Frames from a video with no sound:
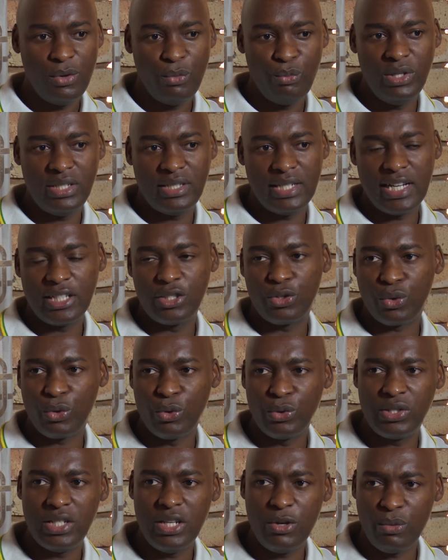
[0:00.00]
we're just
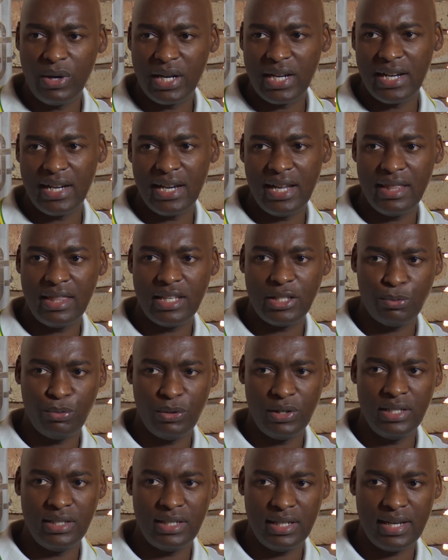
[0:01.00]
roasting one another's
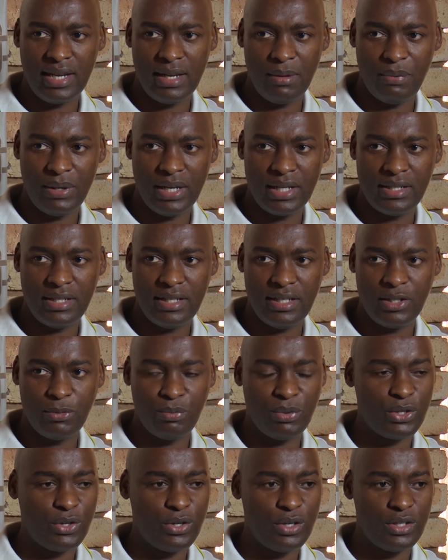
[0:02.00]
political parties
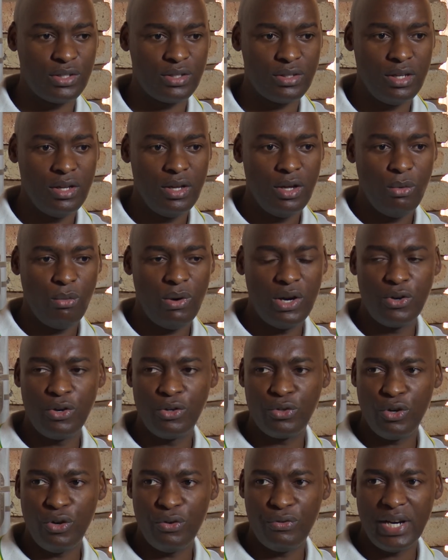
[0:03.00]
because we're
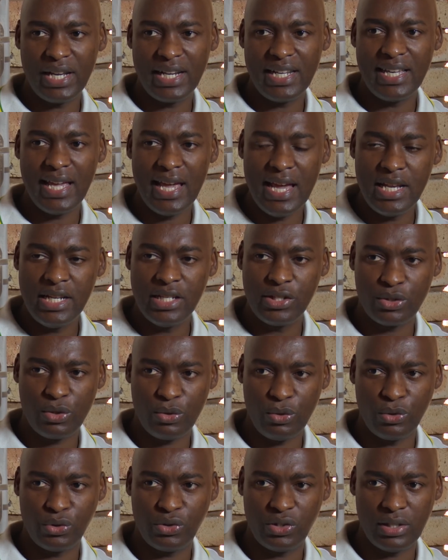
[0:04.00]
not offering any
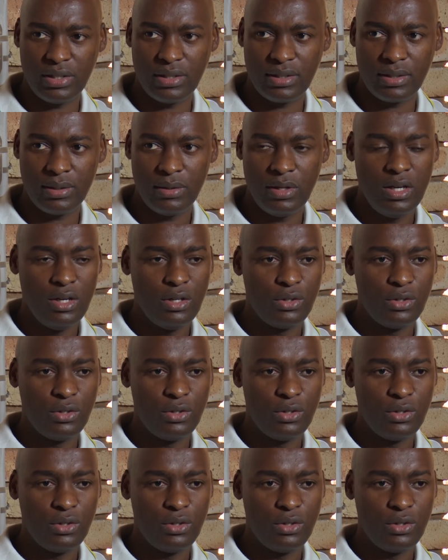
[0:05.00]
solutions.